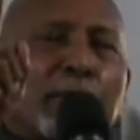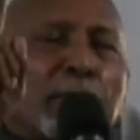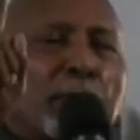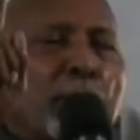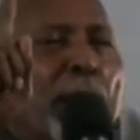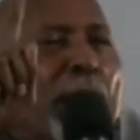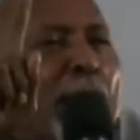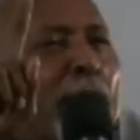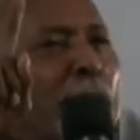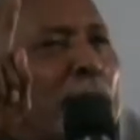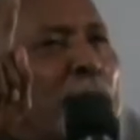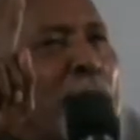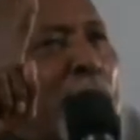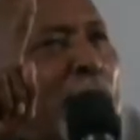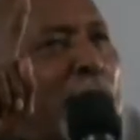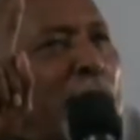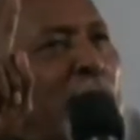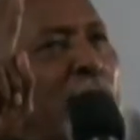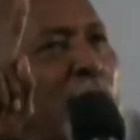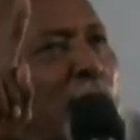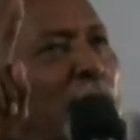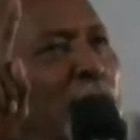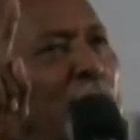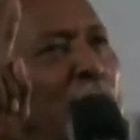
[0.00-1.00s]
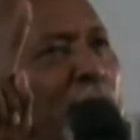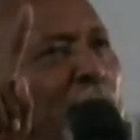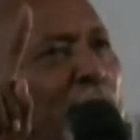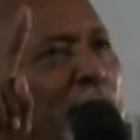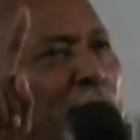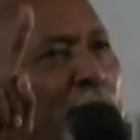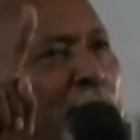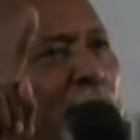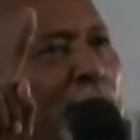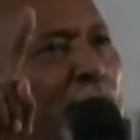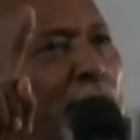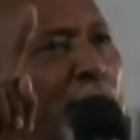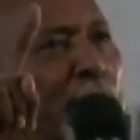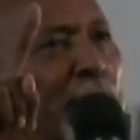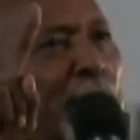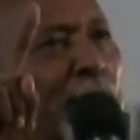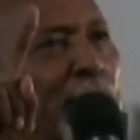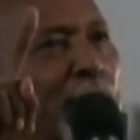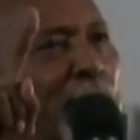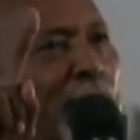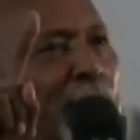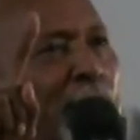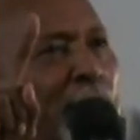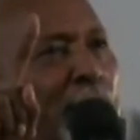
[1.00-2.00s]
make up that little finger.
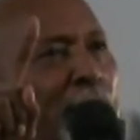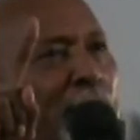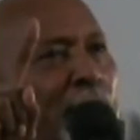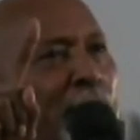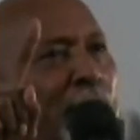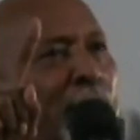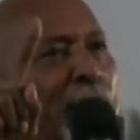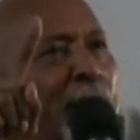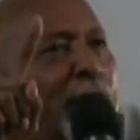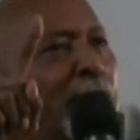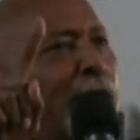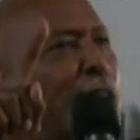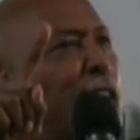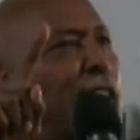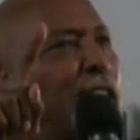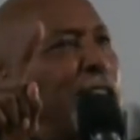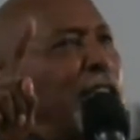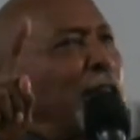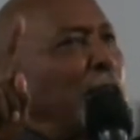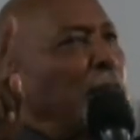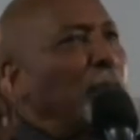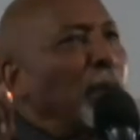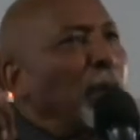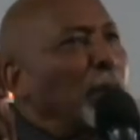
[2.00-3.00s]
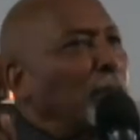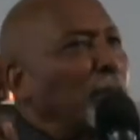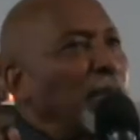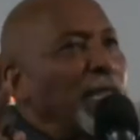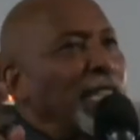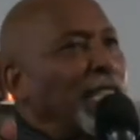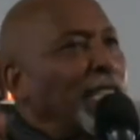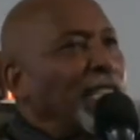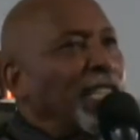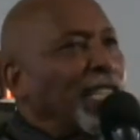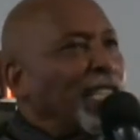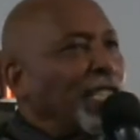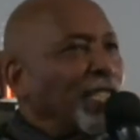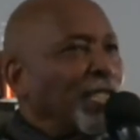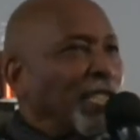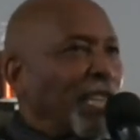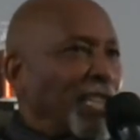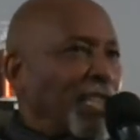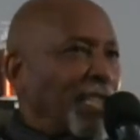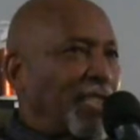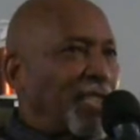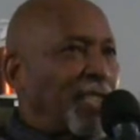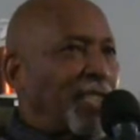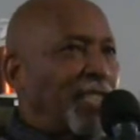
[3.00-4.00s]
Yet they're not bumping into each
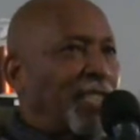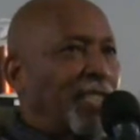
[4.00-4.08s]
other.